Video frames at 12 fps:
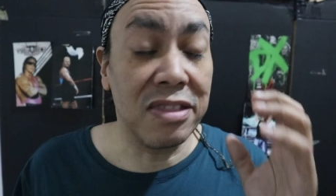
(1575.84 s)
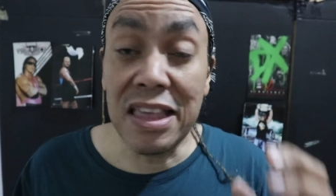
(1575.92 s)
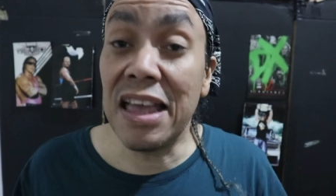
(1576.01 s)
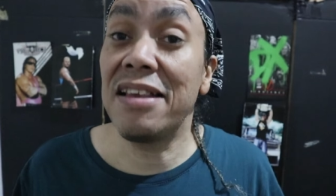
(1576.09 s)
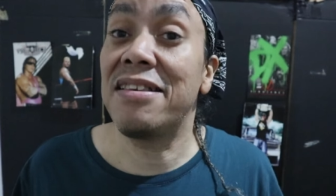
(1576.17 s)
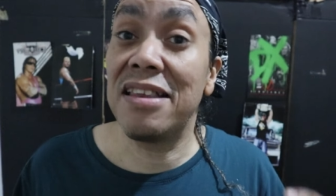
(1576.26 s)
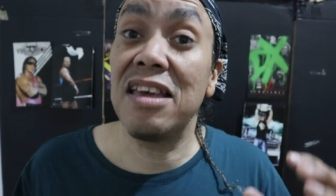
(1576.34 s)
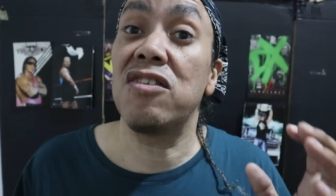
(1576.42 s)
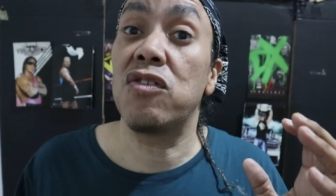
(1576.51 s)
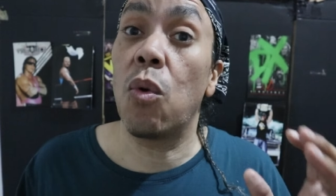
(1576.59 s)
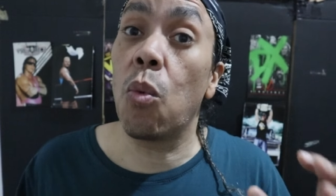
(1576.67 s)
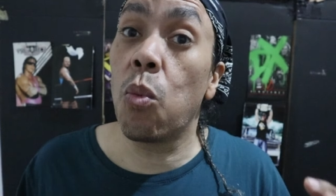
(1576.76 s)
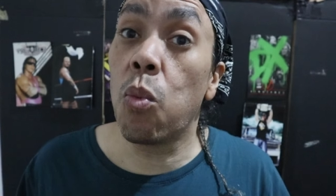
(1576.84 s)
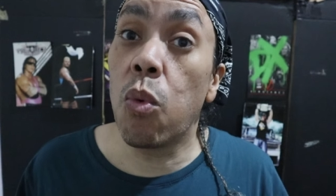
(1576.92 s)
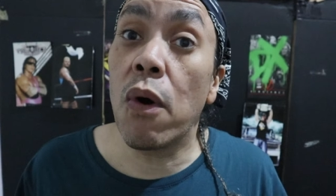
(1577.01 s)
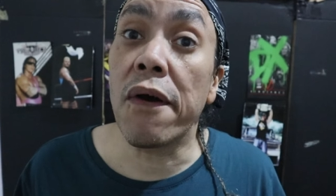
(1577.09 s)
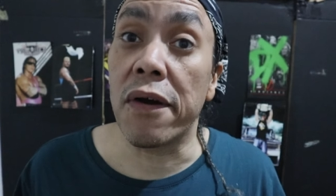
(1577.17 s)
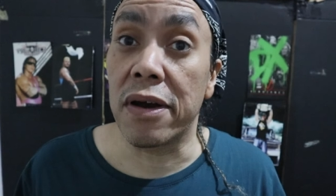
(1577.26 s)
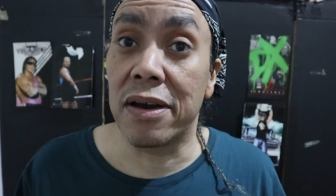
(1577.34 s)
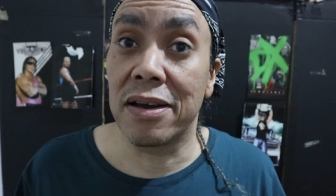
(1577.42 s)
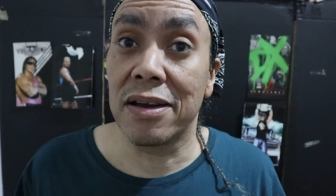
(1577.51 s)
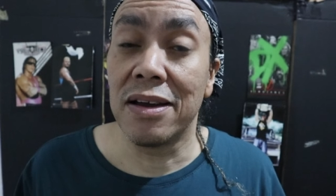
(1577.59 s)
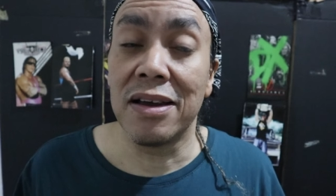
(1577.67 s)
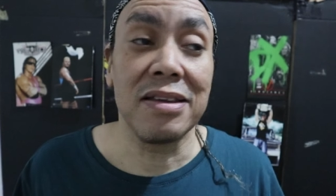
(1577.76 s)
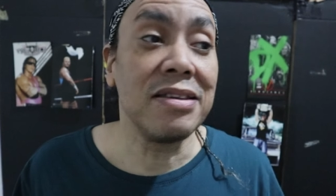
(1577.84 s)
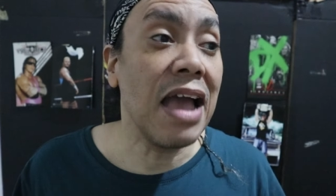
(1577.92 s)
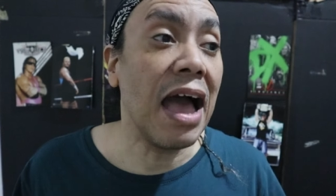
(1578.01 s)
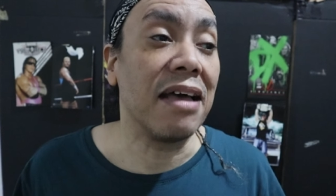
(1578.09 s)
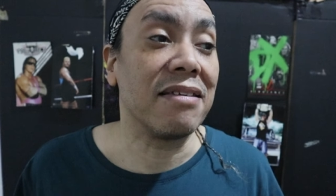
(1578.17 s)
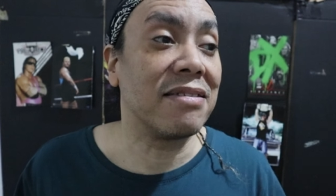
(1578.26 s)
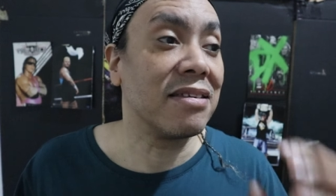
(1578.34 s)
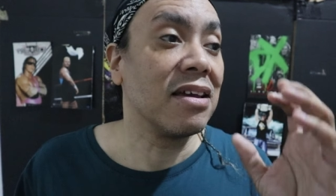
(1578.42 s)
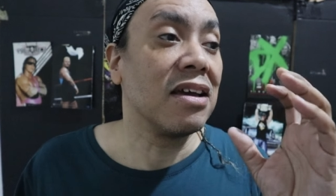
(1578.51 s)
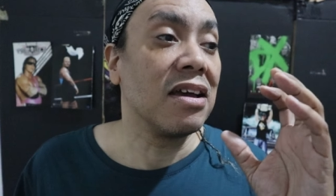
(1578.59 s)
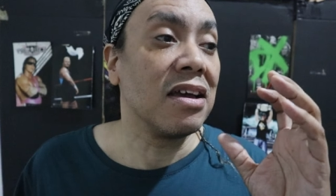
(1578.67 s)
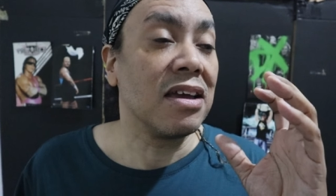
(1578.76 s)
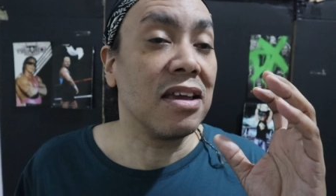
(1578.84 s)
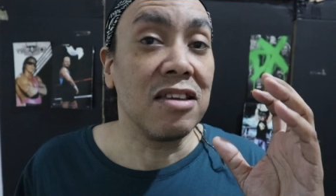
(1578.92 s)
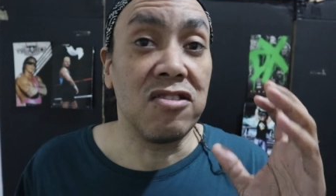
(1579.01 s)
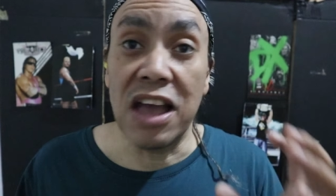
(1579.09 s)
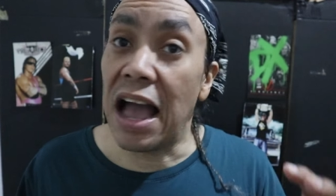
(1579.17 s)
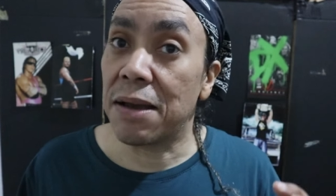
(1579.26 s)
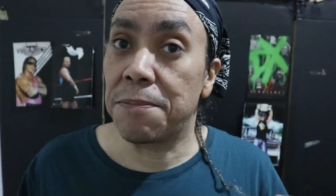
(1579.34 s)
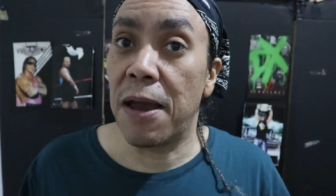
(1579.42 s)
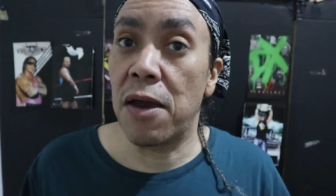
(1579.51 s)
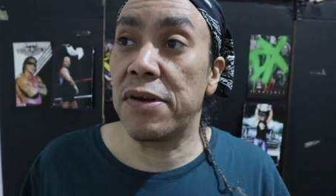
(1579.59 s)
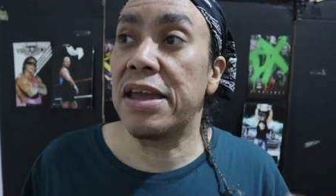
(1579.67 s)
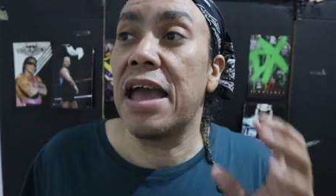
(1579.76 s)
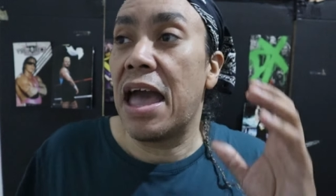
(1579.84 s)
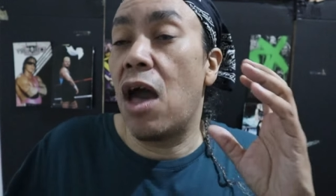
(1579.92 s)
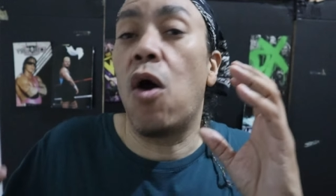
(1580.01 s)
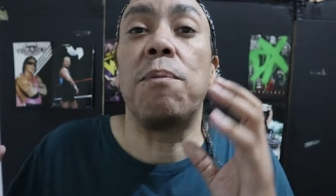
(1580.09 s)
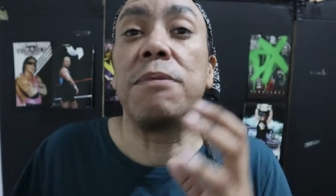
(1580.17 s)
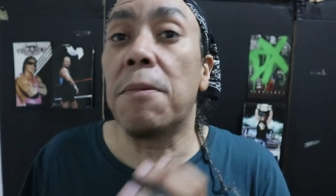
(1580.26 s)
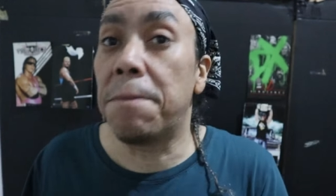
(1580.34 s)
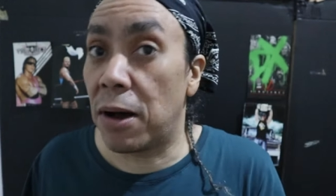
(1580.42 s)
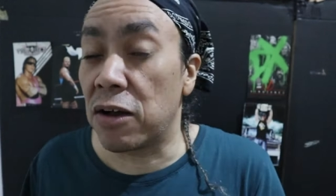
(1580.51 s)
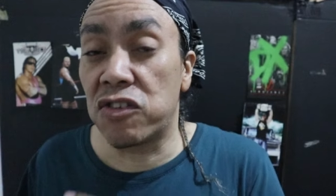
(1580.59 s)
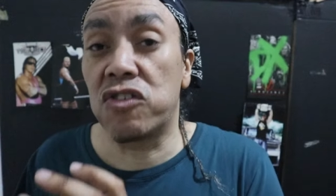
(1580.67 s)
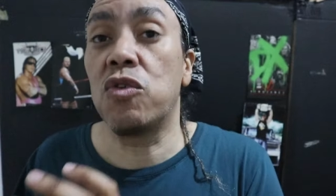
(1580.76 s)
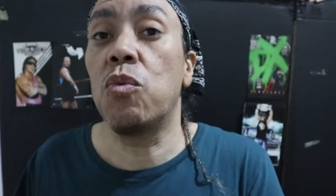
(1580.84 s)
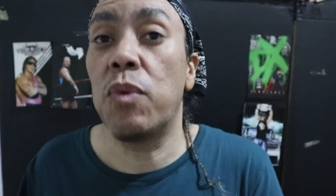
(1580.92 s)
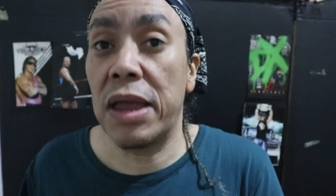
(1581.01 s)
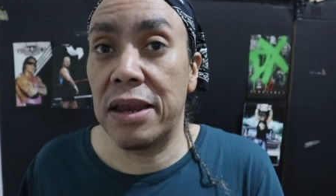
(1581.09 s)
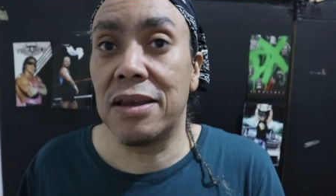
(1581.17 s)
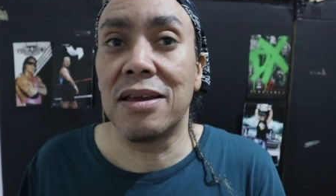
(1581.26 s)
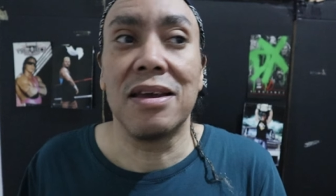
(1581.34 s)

did this work? Yes, Jack Perry helped the Bucks to win.